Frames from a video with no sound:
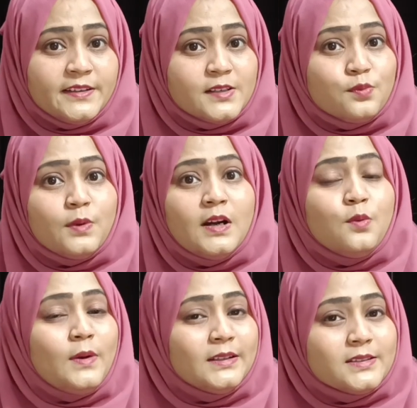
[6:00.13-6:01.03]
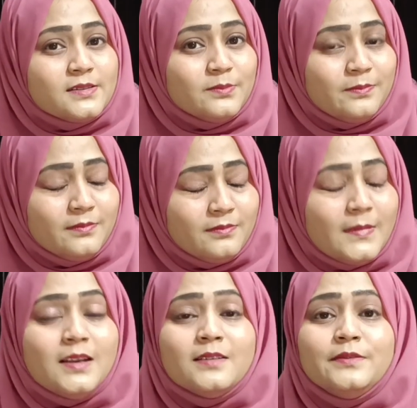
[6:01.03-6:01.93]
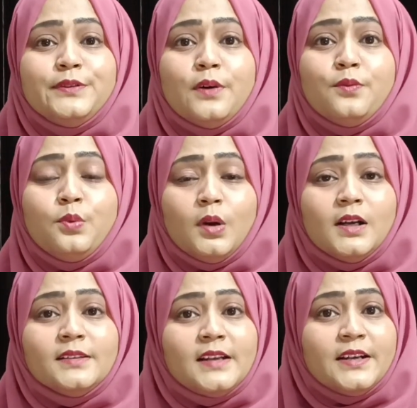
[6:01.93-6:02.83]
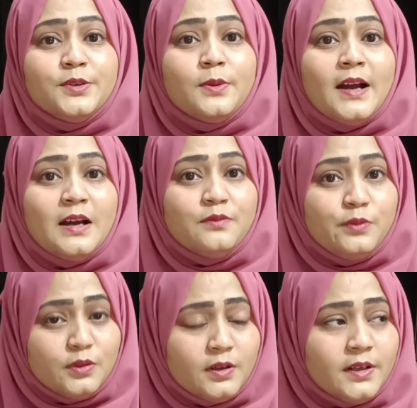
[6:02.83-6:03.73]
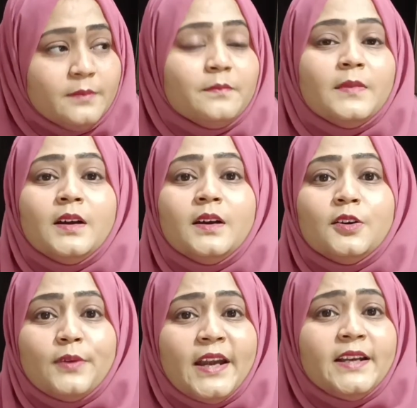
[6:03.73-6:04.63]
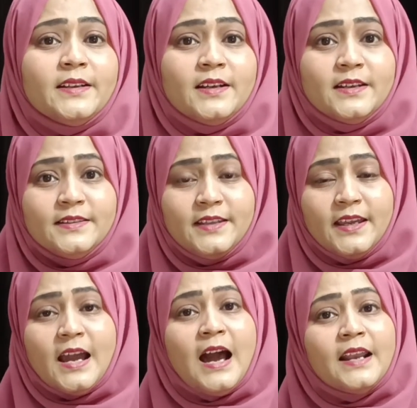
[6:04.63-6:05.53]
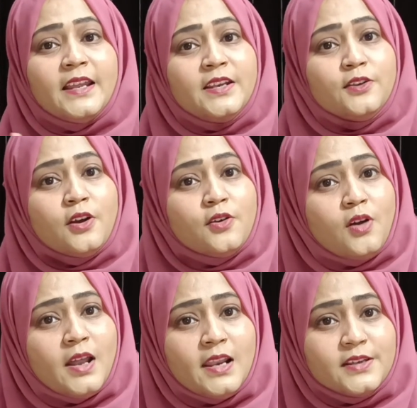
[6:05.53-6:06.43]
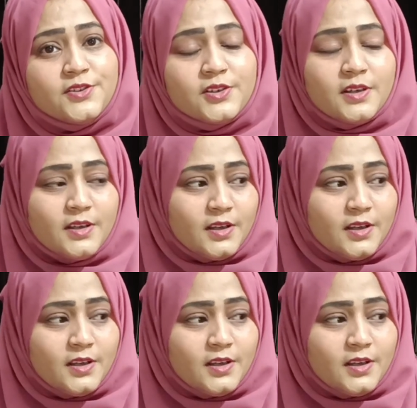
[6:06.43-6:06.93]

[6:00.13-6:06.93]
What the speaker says: this word once. The word that you have learned, right, they are in your knowledge.